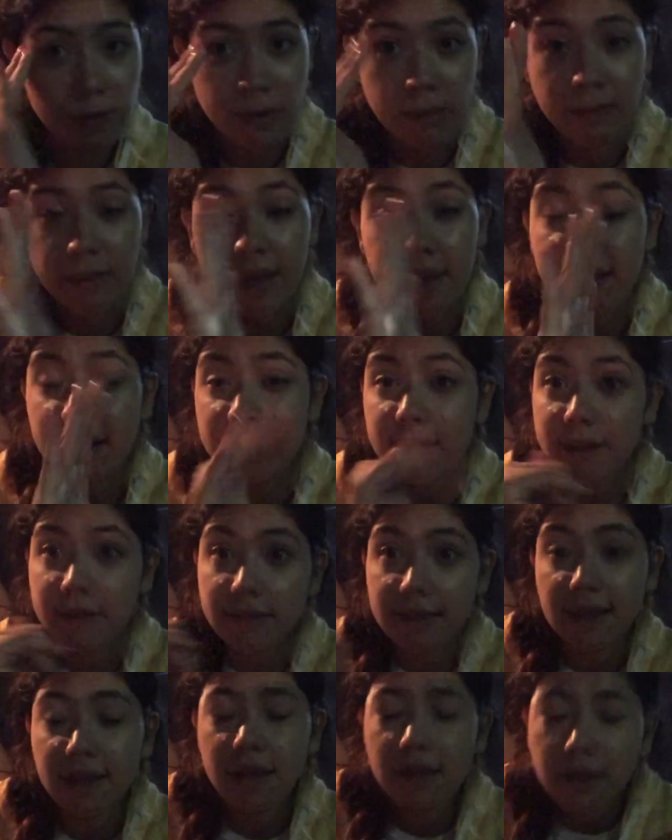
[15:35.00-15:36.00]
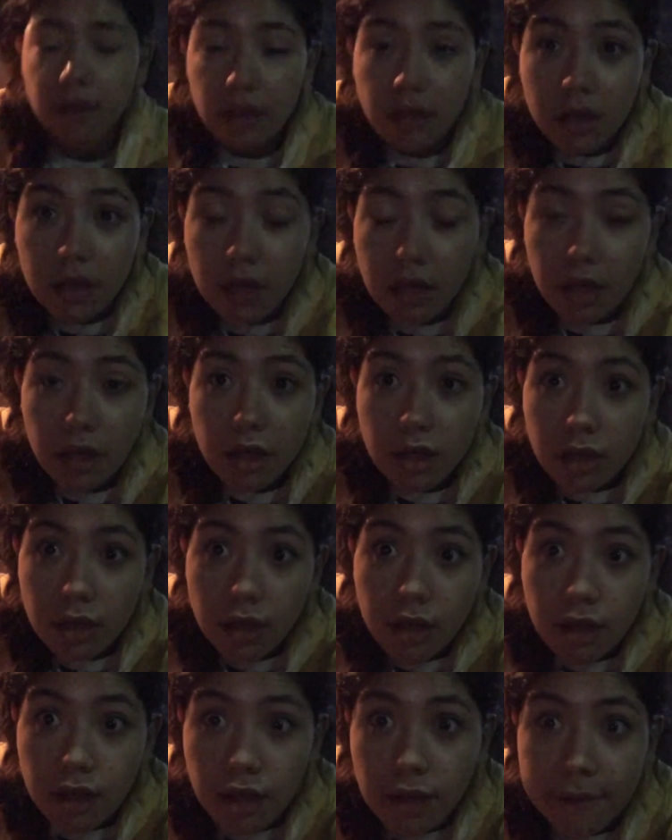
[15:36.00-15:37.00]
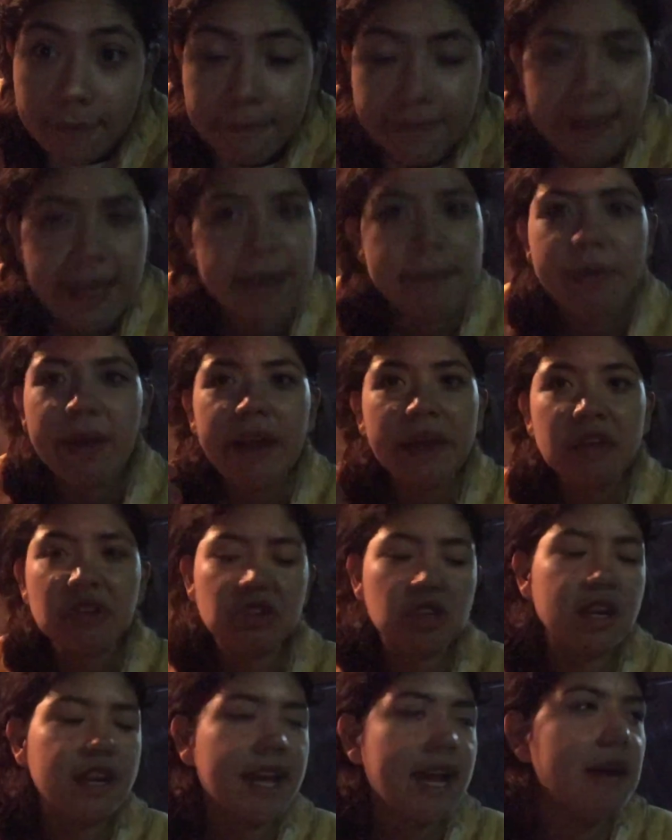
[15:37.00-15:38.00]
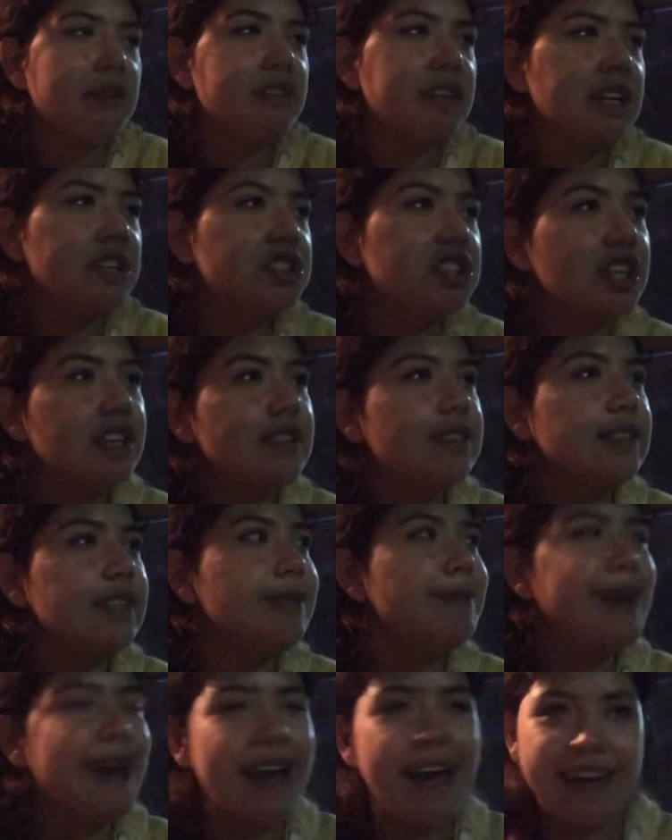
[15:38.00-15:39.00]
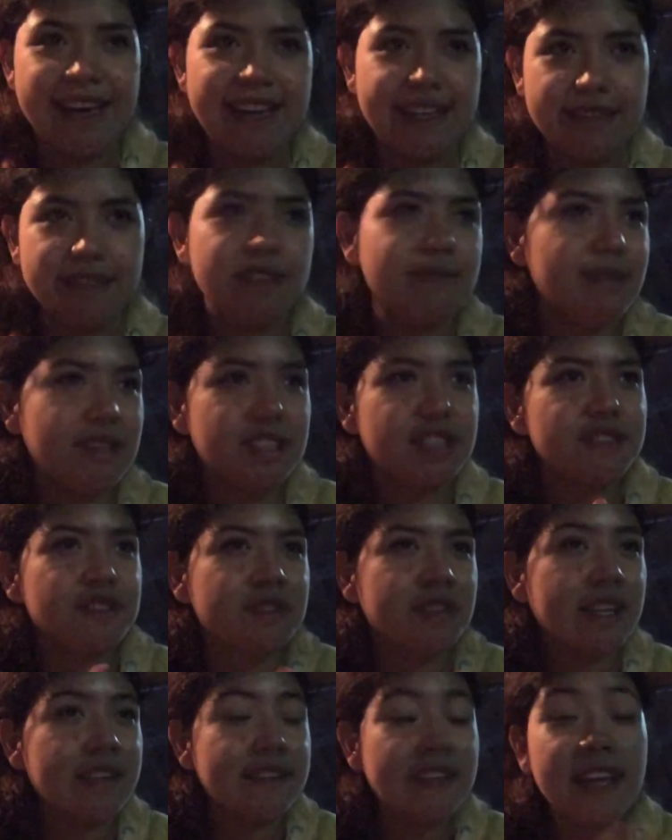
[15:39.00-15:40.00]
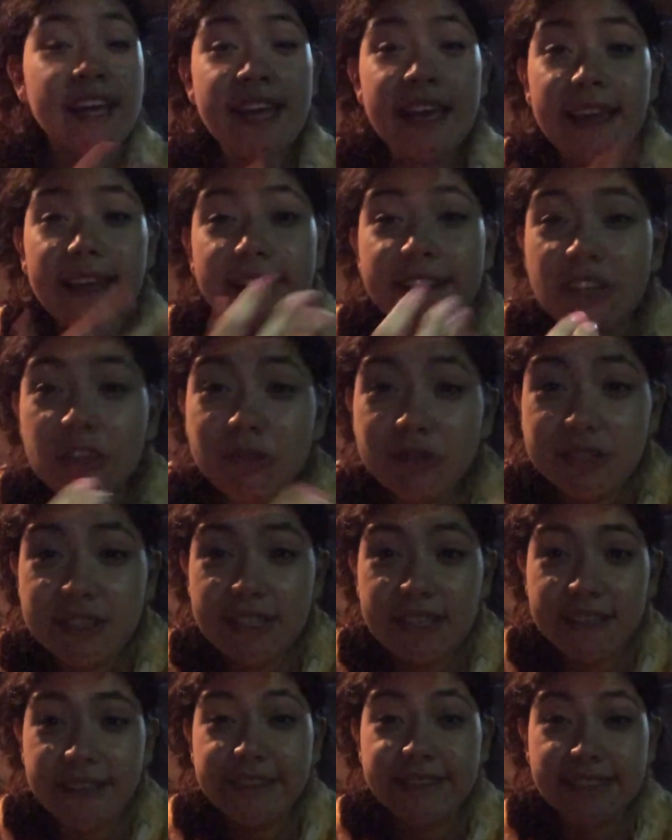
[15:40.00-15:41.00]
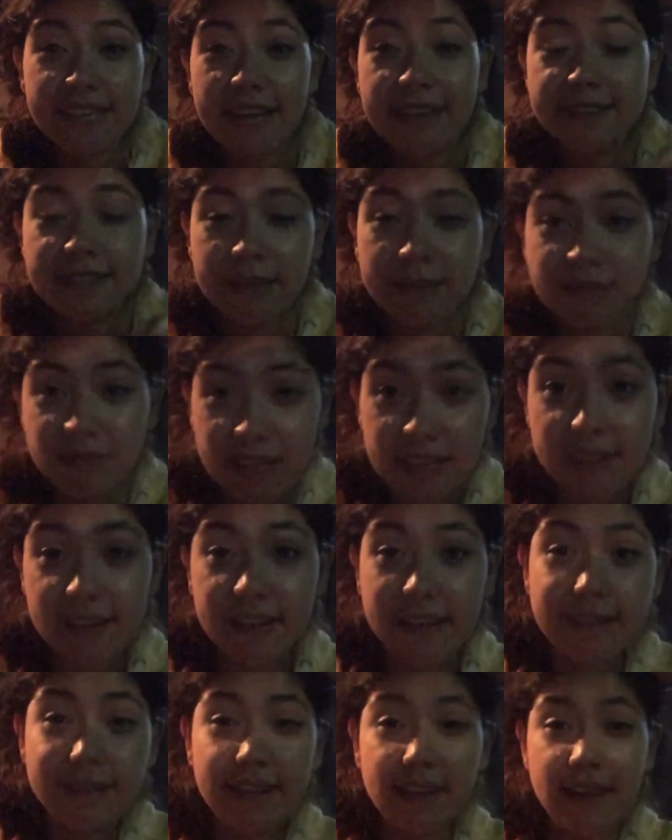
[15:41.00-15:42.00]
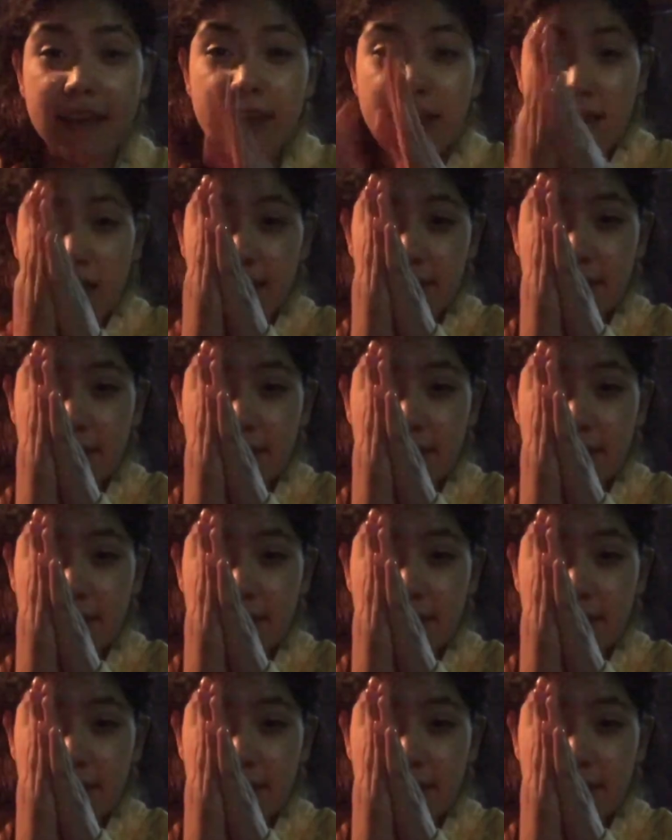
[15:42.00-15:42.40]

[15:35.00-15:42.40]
my mind, and I was like making sure, I was adjusting my eyes to make sure it was crazy, and he was seeing the exact same thing, and he said he